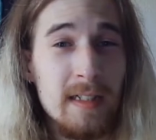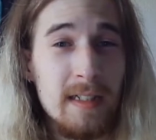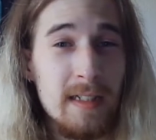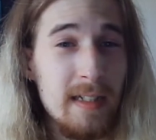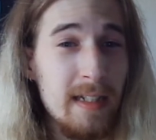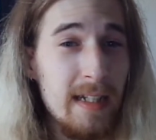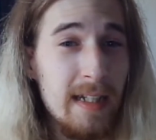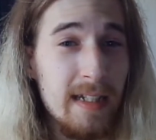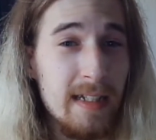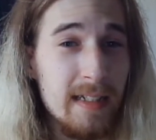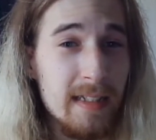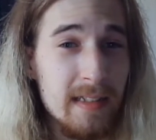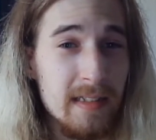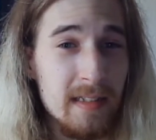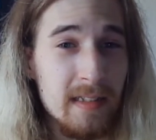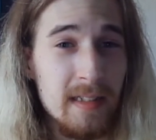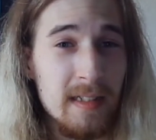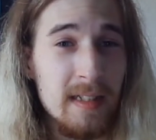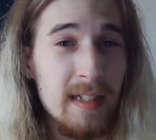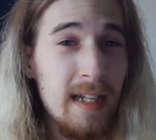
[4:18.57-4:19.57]

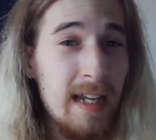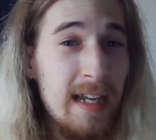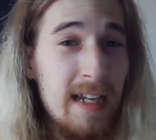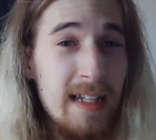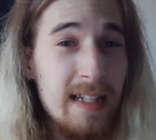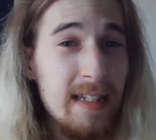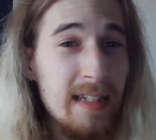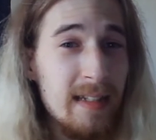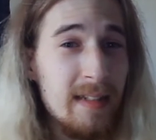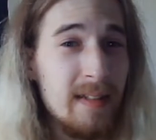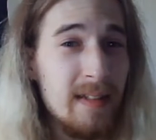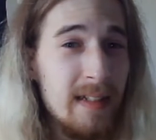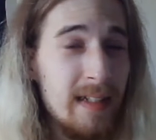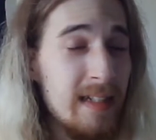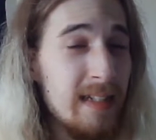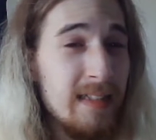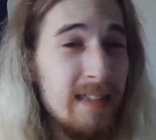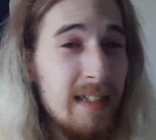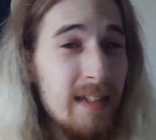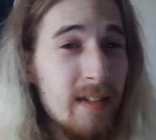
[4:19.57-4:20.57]
is hitting.
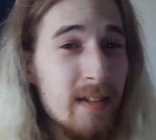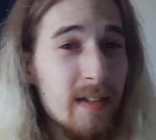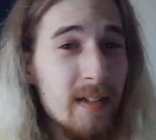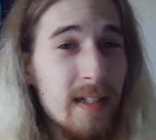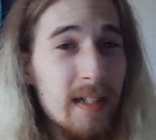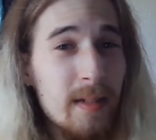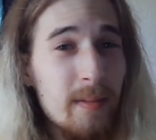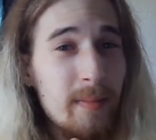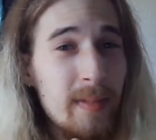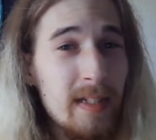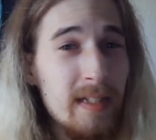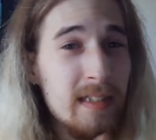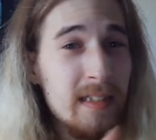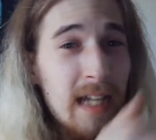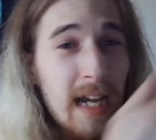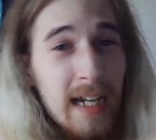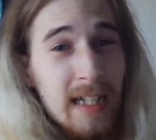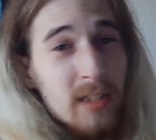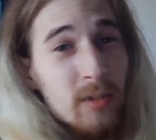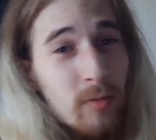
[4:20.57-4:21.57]
He's either gonna be
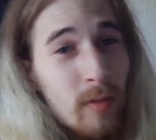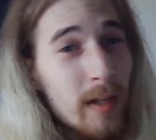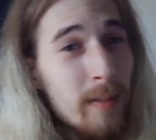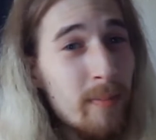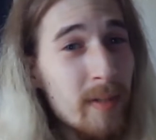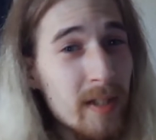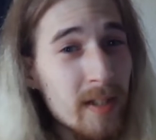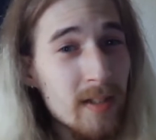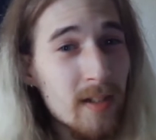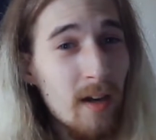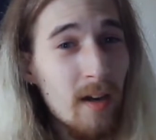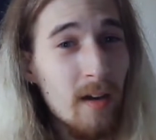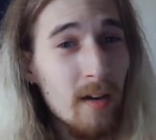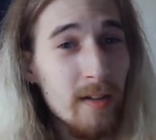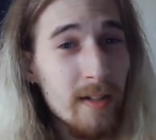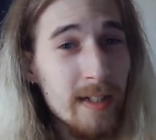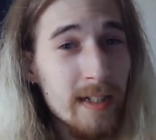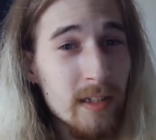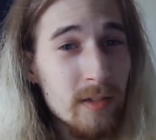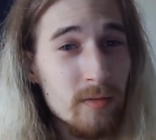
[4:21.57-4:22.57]
sideswiping the car
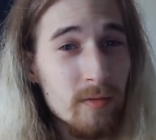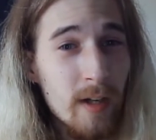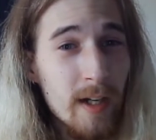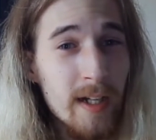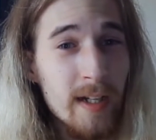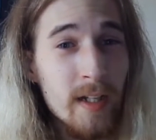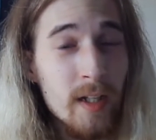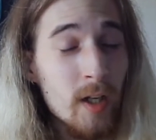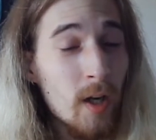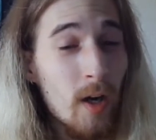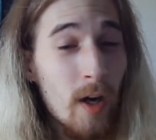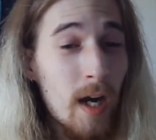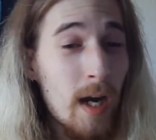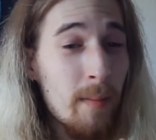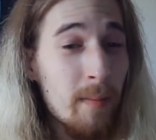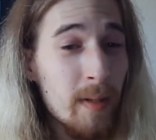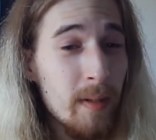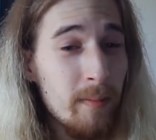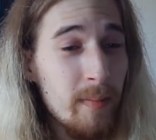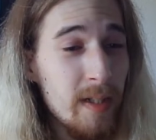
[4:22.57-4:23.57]
on his right, or I'm
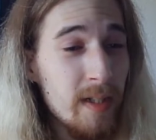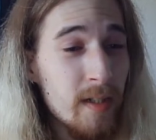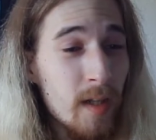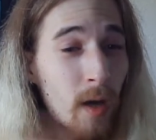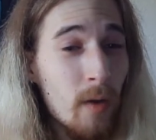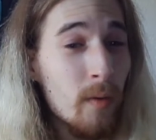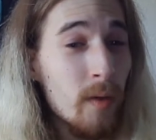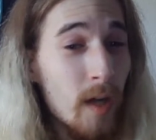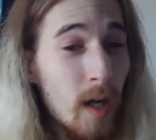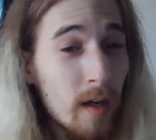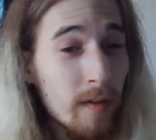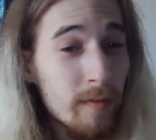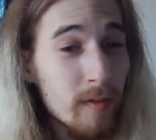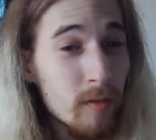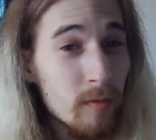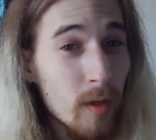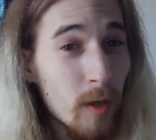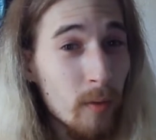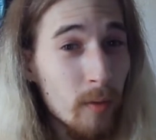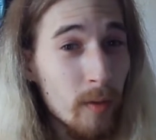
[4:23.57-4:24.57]
gonna be going off the
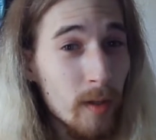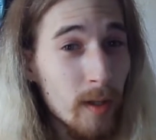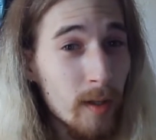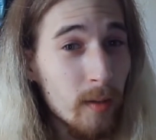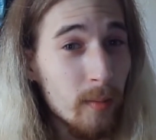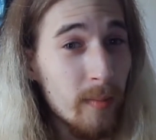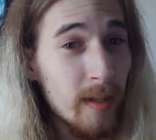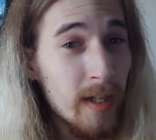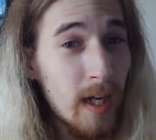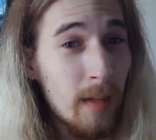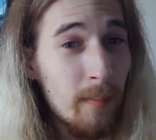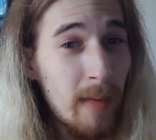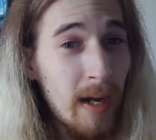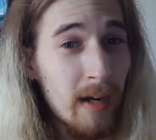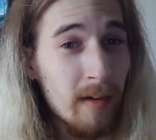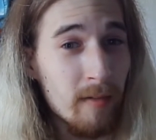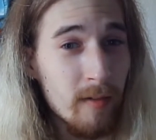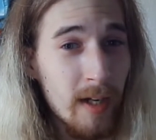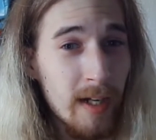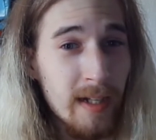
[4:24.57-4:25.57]
road a little bit on my
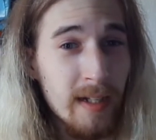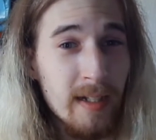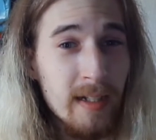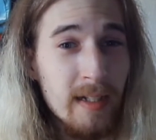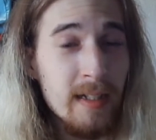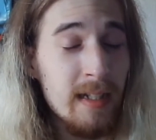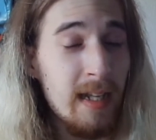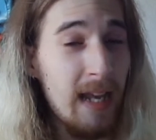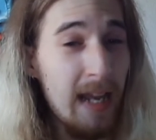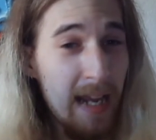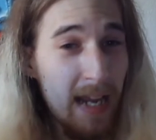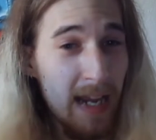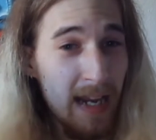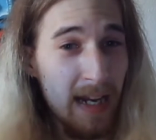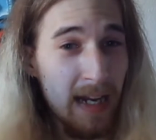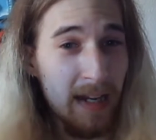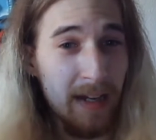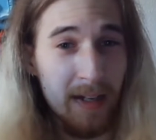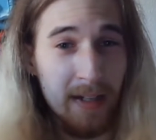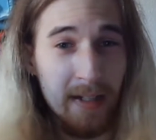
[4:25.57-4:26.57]
right.
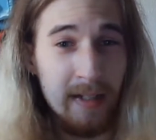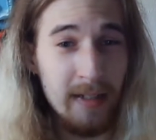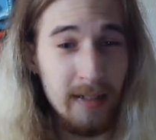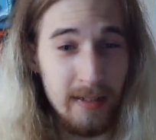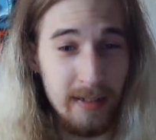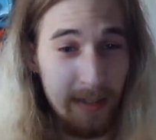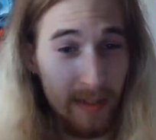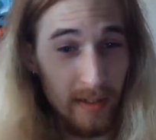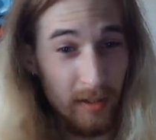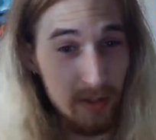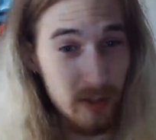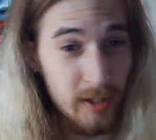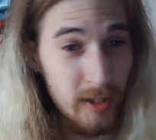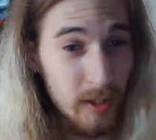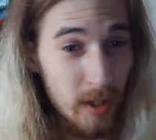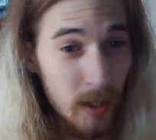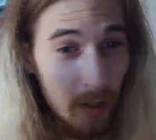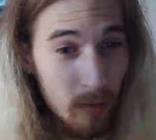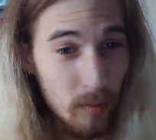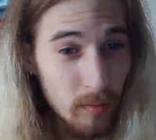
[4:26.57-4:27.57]
And there's, you
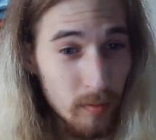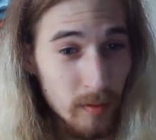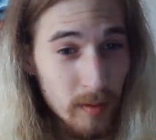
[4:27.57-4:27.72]
know,